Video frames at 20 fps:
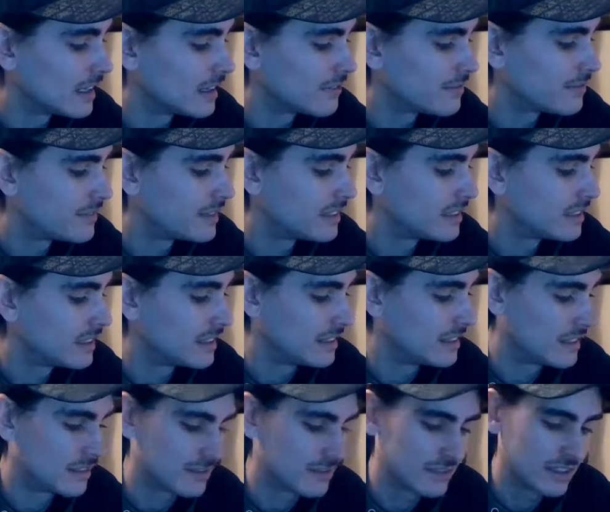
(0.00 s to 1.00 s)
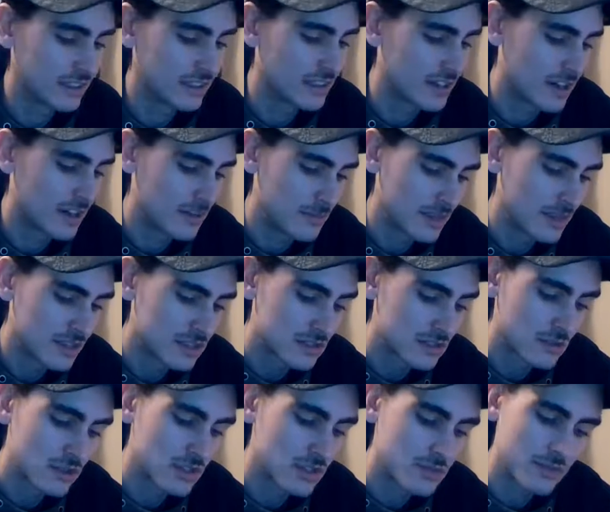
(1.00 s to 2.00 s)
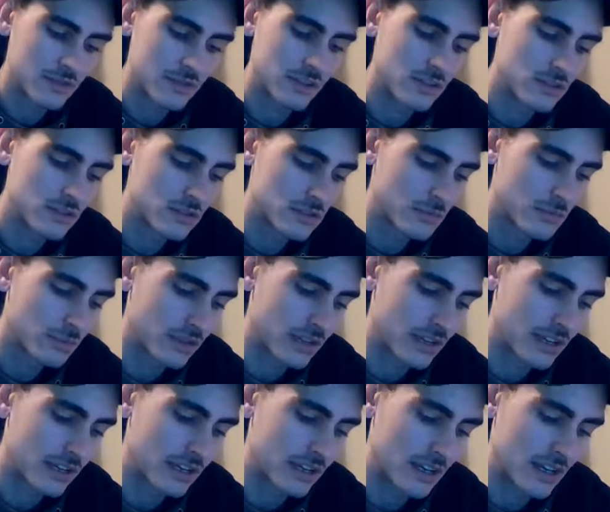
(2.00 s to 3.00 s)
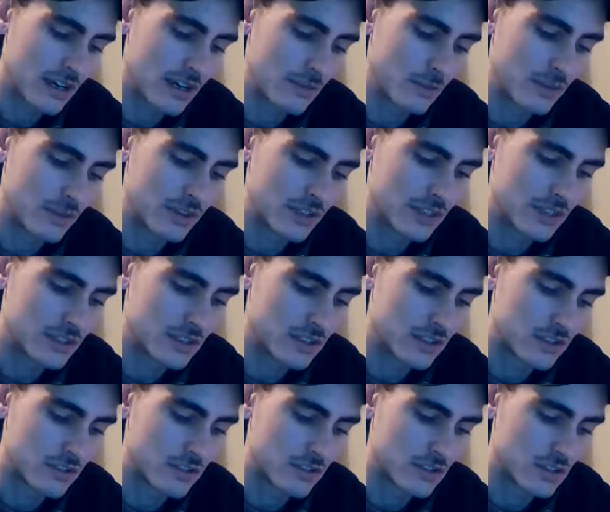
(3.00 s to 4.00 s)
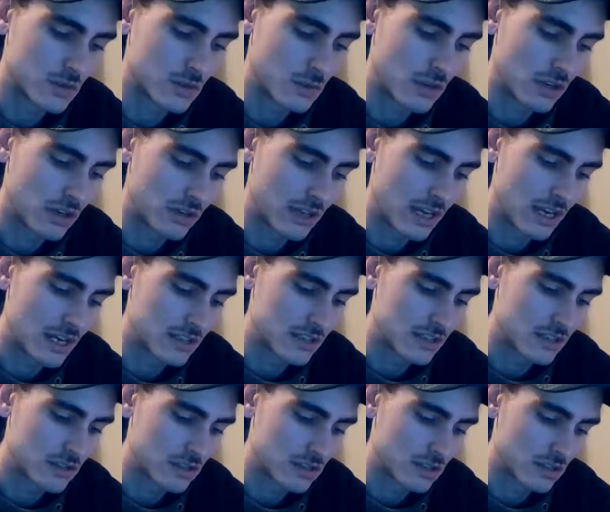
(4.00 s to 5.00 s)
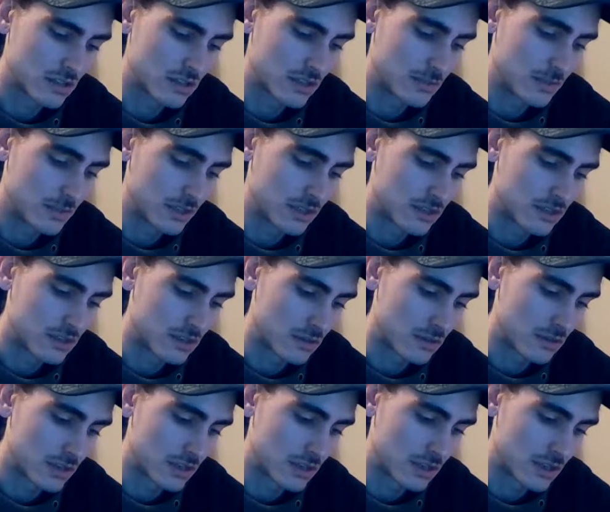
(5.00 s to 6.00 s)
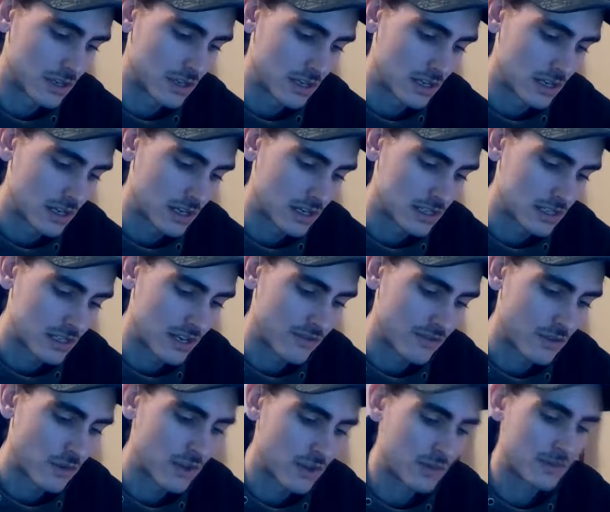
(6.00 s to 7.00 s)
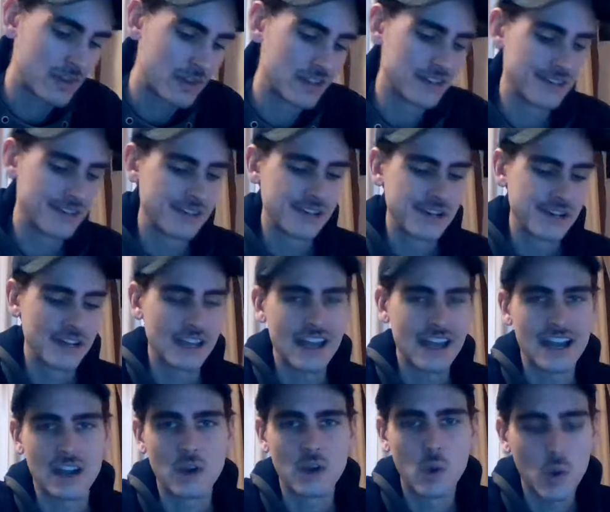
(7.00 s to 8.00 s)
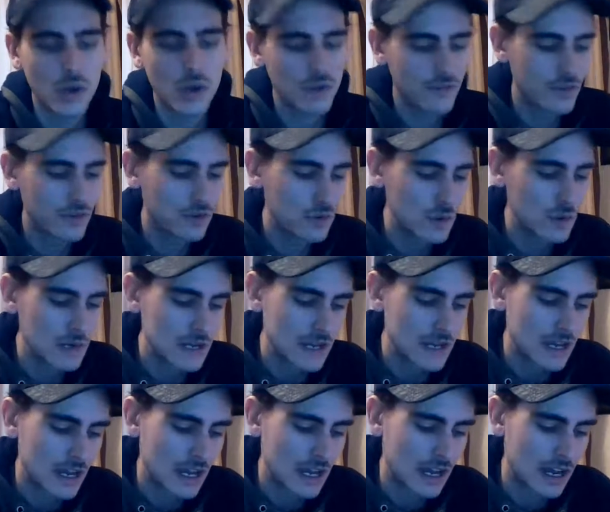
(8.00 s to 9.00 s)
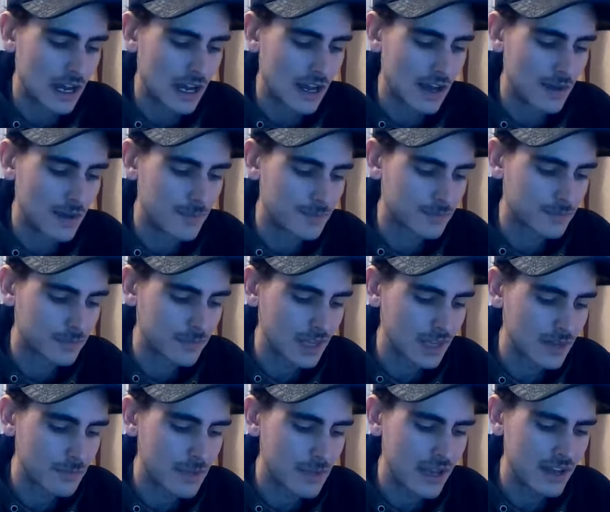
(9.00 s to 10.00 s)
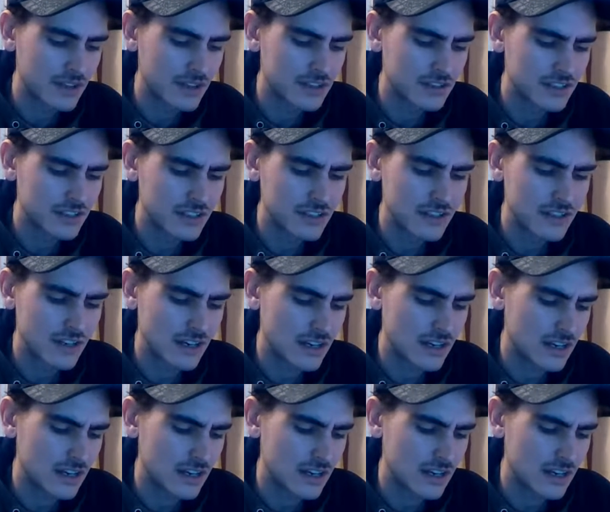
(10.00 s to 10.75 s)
Philly. They're really hurting. Minnesota's been used to playing with these injuries as well, guys. Let's just look at Minnesota because they have quite a bit. Yeah, Koivu, Panterin,